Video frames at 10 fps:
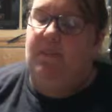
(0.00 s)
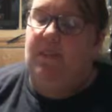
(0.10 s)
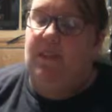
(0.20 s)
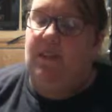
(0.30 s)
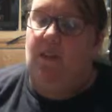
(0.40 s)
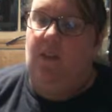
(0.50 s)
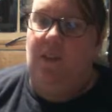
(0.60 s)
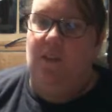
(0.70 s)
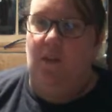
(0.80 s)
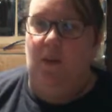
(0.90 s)
So they
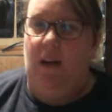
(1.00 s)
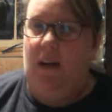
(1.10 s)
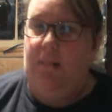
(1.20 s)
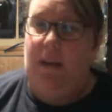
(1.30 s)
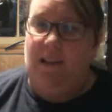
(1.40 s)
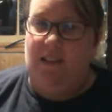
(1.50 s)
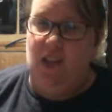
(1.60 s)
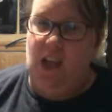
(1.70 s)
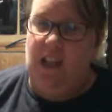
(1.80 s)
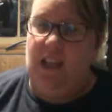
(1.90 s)
do a pattern
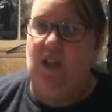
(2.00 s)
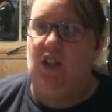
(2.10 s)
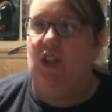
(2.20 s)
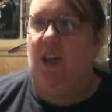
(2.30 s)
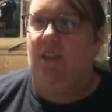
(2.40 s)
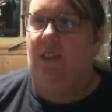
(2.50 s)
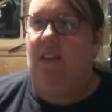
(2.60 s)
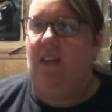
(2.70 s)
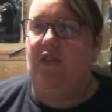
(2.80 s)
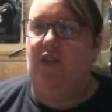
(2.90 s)
challenge, and then
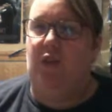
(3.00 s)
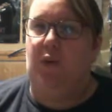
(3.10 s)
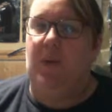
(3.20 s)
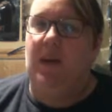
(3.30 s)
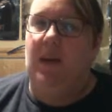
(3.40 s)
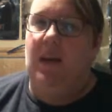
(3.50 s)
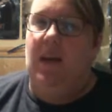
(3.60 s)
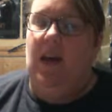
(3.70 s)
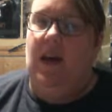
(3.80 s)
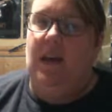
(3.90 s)
they do
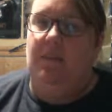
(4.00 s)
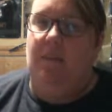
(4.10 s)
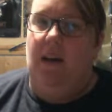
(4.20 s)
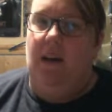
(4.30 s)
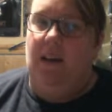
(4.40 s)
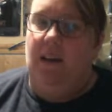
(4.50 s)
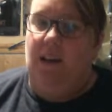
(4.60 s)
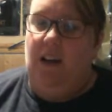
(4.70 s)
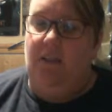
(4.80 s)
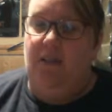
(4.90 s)
a
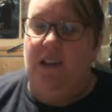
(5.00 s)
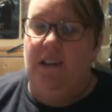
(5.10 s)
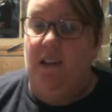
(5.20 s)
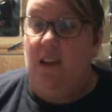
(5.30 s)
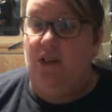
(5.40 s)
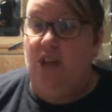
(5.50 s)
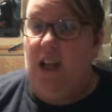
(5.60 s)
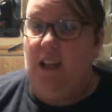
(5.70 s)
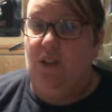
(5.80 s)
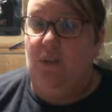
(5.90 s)
kind of freestyle
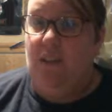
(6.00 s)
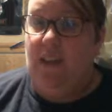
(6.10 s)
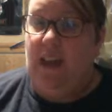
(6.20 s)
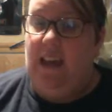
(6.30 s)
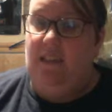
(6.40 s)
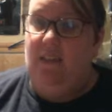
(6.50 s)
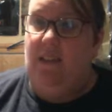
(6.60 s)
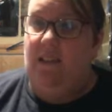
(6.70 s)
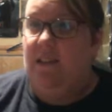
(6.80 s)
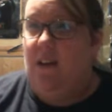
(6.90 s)
challenge where they get
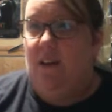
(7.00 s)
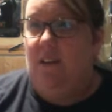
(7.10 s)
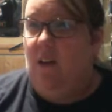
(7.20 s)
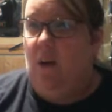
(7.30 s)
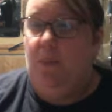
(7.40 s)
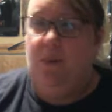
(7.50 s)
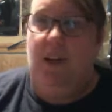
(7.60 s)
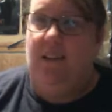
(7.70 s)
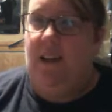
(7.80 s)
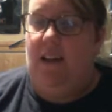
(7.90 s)
given a certain
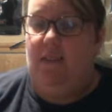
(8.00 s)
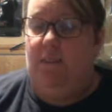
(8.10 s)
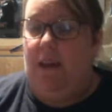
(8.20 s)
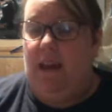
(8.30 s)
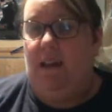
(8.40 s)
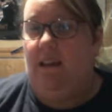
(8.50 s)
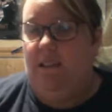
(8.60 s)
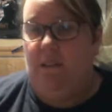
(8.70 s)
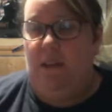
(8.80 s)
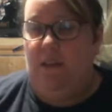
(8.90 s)
object and have to make
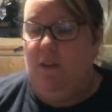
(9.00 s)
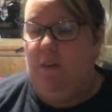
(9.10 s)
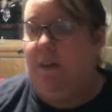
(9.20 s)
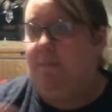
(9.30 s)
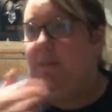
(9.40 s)
something from it,